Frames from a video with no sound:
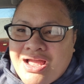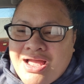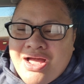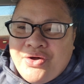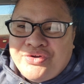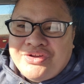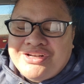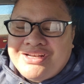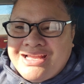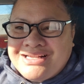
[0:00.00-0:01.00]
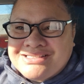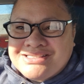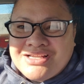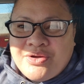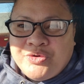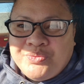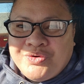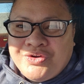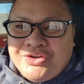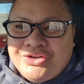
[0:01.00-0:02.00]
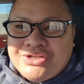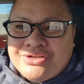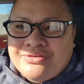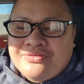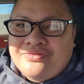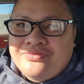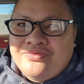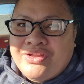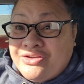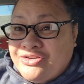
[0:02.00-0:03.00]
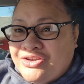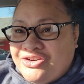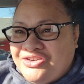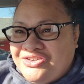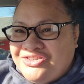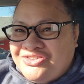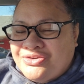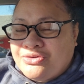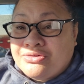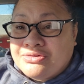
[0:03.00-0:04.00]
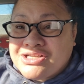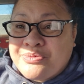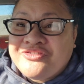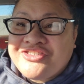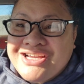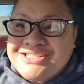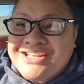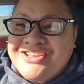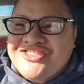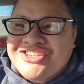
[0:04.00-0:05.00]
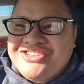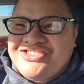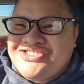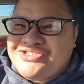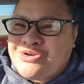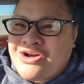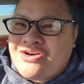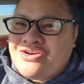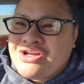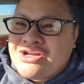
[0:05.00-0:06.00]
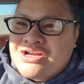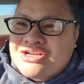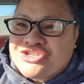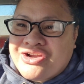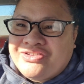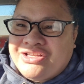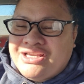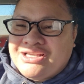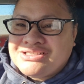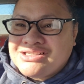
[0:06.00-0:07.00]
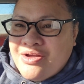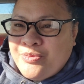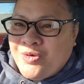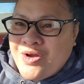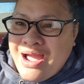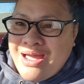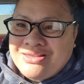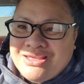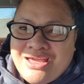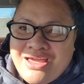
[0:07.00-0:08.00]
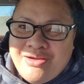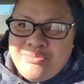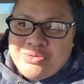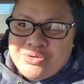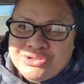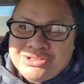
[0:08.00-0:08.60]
Our next Samoan word that you can use, or Samoan phrase that you can use while traveling in Samoa at the airport